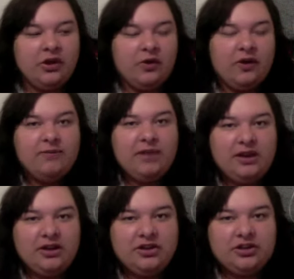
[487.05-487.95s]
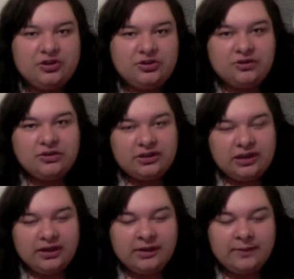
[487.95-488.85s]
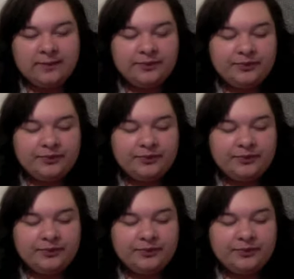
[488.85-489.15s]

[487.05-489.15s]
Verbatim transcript: who have been in your shoes um,